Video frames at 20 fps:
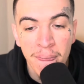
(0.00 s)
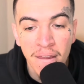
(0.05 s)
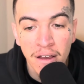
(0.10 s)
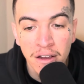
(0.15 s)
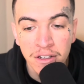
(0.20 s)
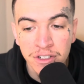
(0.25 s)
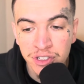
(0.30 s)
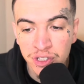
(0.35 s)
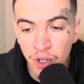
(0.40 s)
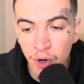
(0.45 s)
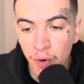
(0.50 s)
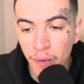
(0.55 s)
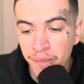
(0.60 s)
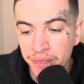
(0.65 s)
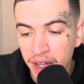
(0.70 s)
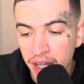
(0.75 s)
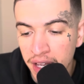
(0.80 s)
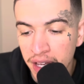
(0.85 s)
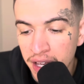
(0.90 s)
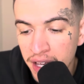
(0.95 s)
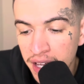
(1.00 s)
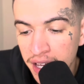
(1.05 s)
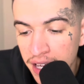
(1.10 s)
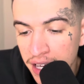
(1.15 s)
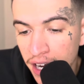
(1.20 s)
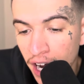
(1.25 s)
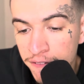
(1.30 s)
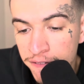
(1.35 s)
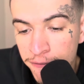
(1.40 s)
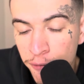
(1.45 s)
So
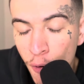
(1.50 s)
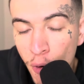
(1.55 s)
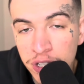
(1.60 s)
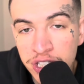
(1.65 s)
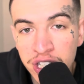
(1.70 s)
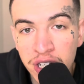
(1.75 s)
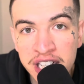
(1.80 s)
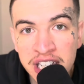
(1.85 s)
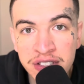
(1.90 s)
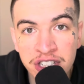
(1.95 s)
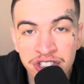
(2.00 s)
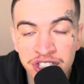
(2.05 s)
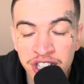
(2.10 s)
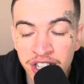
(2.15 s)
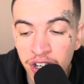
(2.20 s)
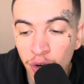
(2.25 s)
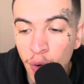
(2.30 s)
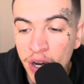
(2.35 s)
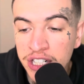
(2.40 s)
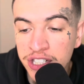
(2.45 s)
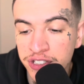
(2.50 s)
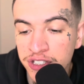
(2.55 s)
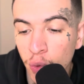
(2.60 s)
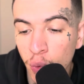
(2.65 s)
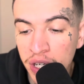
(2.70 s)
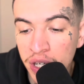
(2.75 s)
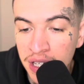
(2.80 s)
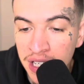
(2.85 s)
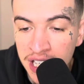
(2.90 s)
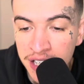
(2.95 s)
unfortunately, in the generation that
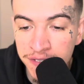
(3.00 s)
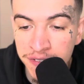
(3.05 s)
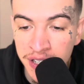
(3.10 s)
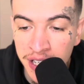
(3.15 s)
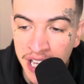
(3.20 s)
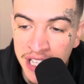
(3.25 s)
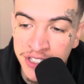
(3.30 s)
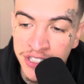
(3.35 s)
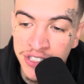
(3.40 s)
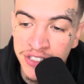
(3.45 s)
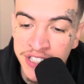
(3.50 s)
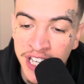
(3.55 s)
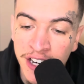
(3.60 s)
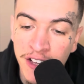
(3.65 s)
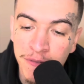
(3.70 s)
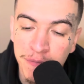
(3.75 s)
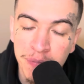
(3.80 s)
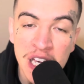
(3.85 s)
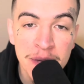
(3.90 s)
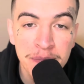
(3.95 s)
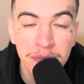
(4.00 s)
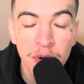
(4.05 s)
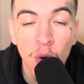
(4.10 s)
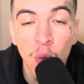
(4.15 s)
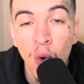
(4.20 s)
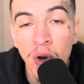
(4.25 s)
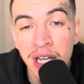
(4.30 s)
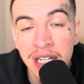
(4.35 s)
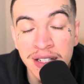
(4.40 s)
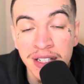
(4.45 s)
we live in, instead of people
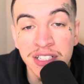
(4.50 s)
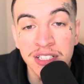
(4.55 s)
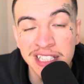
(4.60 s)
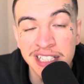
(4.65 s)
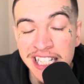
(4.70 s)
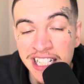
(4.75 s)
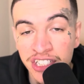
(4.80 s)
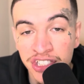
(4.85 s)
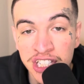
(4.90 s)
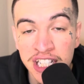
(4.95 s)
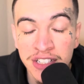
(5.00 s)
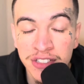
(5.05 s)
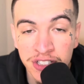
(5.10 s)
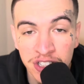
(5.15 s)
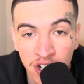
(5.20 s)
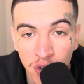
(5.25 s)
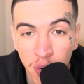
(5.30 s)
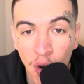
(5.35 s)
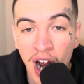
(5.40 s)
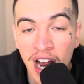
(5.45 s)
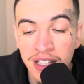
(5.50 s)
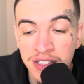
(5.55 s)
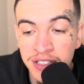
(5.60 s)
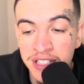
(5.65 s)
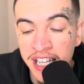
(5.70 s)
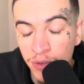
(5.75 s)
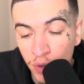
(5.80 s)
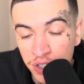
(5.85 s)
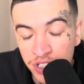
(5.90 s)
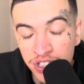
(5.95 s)
wanting to seek Jesus Christ
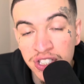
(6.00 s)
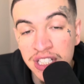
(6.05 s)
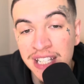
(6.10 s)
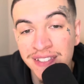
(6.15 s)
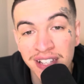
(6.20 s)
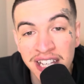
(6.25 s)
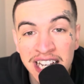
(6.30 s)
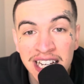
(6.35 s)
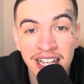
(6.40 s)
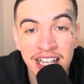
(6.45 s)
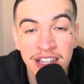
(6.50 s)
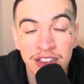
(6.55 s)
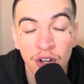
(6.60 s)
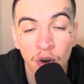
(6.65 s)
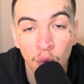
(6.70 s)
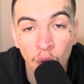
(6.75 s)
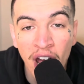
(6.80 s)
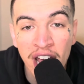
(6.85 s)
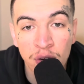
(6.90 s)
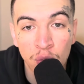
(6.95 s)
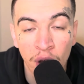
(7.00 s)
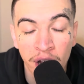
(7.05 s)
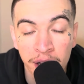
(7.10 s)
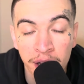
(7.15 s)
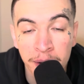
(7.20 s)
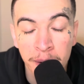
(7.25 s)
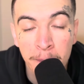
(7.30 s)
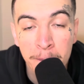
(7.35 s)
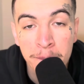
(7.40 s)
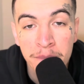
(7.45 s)
and receive healing the right way,
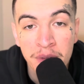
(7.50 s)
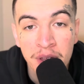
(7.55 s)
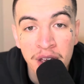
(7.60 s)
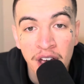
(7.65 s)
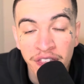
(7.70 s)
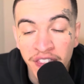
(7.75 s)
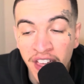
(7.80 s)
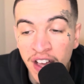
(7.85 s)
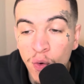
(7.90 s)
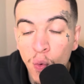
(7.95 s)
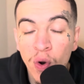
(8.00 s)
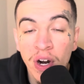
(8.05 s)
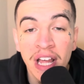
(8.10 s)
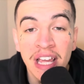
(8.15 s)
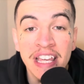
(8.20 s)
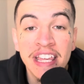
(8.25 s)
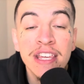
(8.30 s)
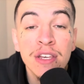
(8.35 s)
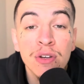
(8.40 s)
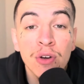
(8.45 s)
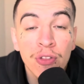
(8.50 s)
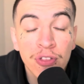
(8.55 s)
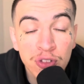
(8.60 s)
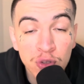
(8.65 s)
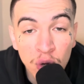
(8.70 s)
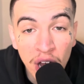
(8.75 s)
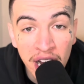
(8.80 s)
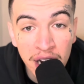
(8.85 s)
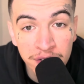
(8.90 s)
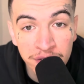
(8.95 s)
they want to heal through
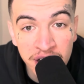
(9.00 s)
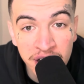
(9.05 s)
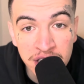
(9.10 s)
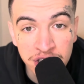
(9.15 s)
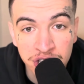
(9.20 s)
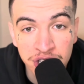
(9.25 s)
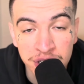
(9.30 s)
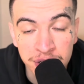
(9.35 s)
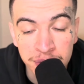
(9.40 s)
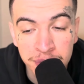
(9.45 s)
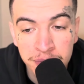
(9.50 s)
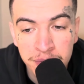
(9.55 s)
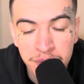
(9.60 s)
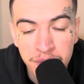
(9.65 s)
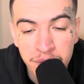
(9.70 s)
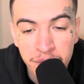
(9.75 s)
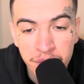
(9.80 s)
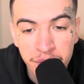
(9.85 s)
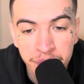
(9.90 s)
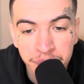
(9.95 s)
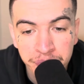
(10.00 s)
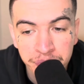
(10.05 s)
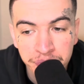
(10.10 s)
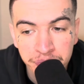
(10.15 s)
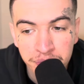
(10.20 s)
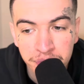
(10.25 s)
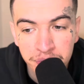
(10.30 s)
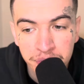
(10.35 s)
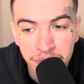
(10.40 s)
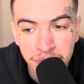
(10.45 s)
elevation,
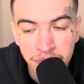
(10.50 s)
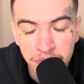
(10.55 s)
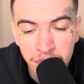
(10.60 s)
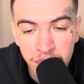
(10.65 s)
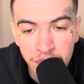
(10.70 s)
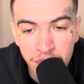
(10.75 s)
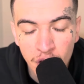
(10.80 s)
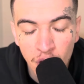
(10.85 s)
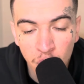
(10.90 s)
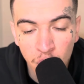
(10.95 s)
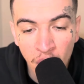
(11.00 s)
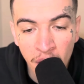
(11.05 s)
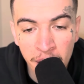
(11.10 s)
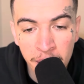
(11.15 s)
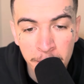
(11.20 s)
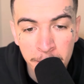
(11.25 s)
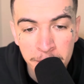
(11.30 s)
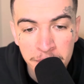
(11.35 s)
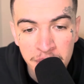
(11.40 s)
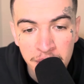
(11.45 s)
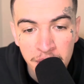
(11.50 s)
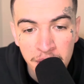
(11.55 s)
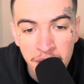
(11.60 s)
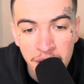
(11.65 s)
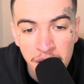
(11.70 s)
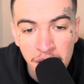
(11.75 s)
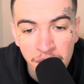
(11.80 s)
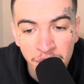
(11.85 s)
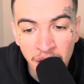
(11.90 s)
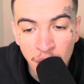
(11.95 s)
right?
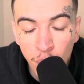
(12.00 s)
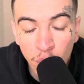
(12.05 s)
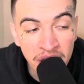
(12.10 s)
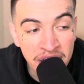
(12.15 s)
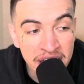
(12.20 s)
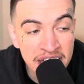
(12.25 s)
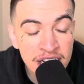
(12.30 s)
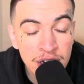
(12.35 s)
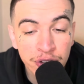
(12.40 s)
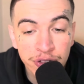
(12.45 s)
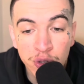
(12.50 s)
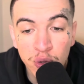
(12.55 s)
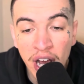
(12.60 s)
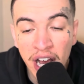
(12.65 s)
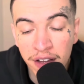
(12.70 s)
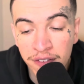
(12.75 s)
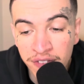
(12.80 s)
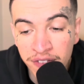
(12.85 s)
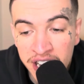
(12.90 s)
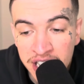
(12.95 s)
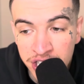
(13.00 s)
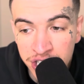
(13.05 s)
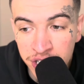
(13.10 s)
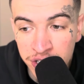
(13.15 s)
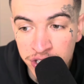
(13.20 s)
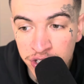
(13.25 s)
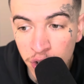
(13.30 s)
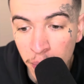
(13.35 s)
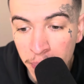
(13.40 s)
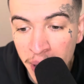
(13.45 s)
They want to heal through elevation.
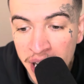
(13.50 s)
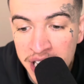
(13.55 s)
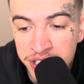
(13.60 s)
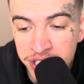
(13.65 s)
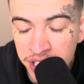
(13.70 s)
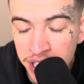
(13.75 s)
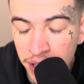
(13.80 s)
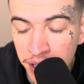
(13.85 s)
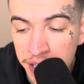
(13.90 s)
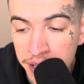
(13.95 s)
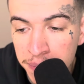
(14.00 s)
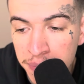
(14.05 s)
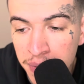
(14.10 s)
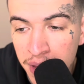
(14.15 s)
So basically,